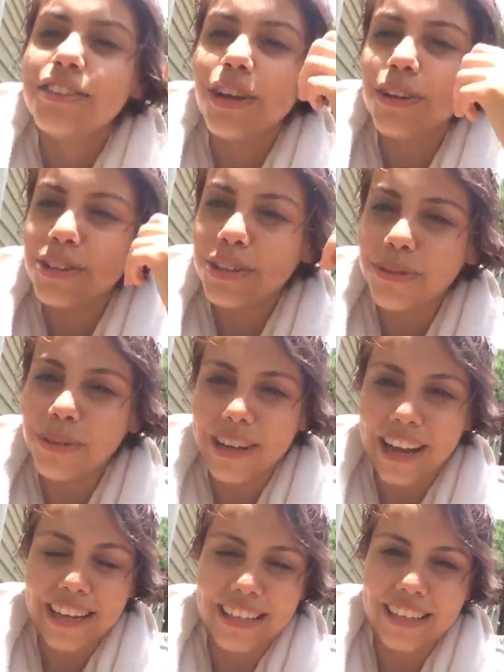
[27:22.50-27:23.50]
don't do
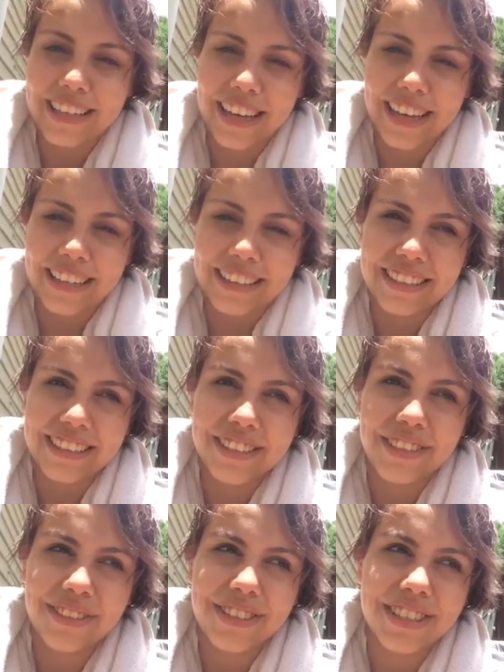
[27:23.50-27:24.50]
what I did, guys.
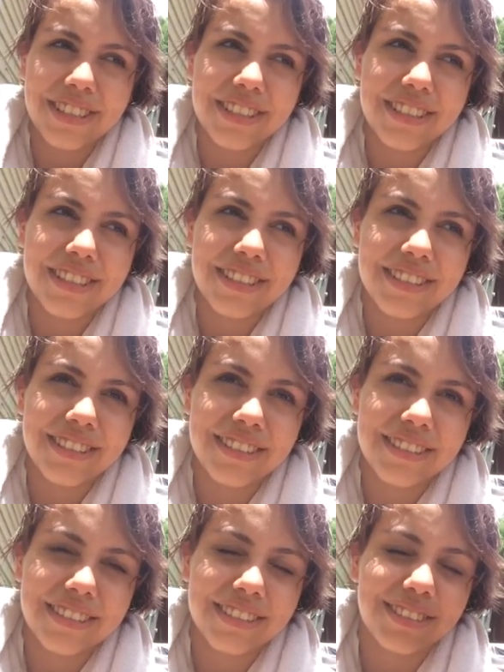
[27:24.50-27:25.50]
Don't just,
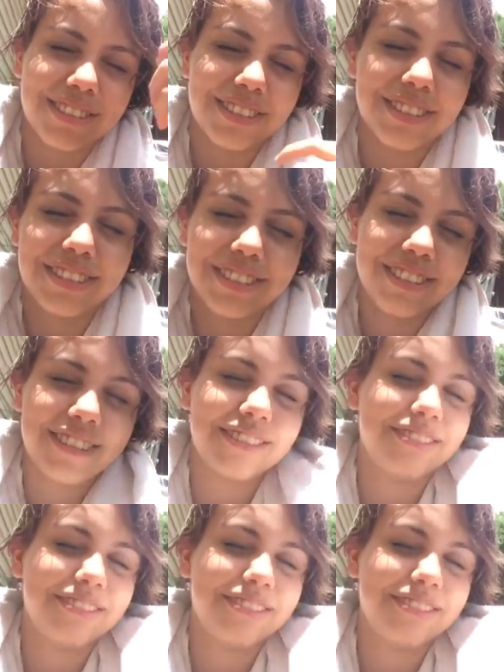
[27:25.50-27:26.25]
oof.